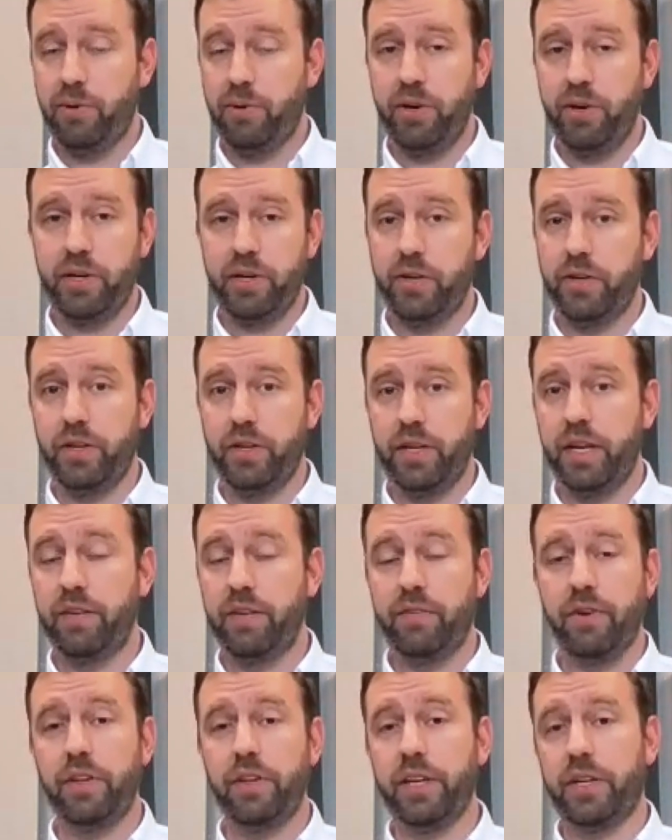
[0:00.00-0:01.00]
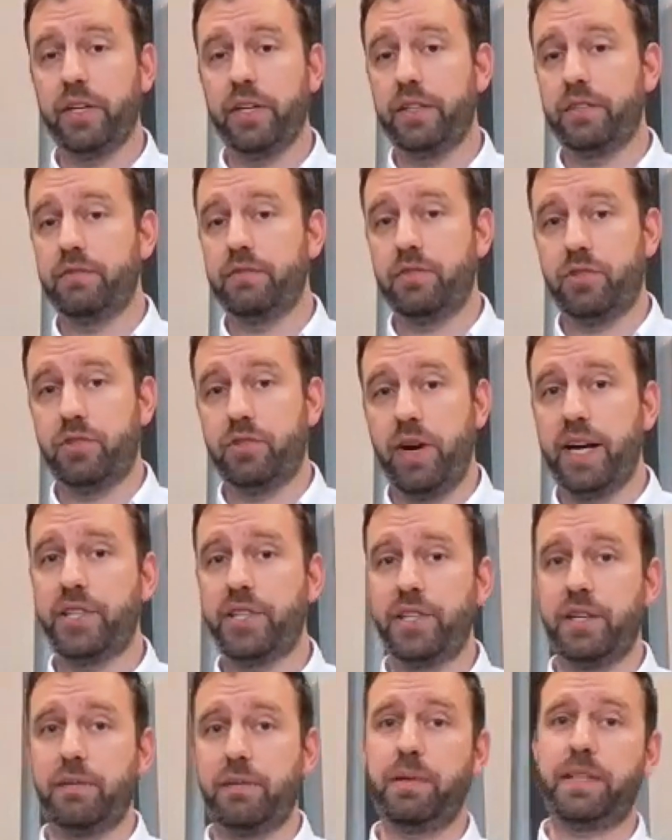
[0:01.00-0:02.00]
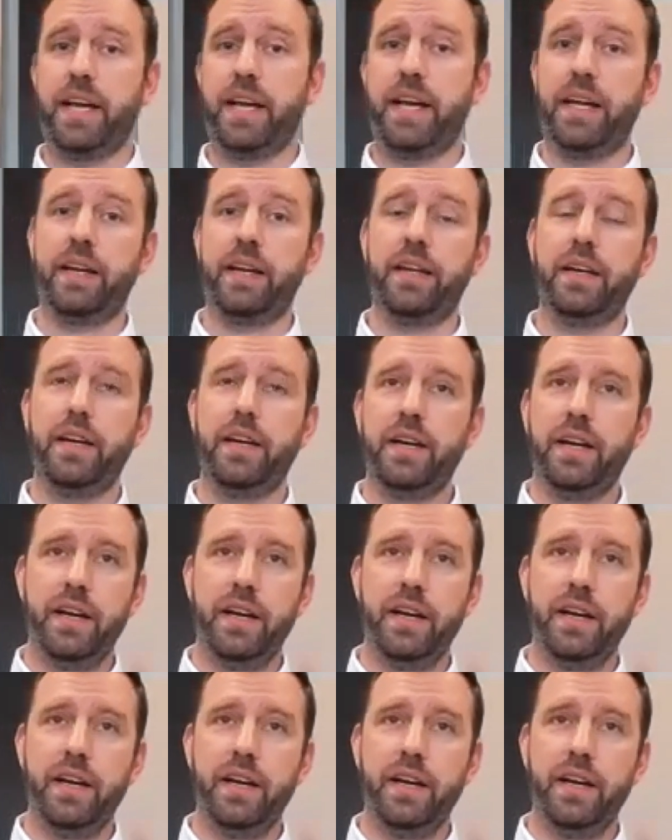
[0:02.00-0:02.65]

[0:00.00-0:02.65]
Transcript: We were in a really good direction, but then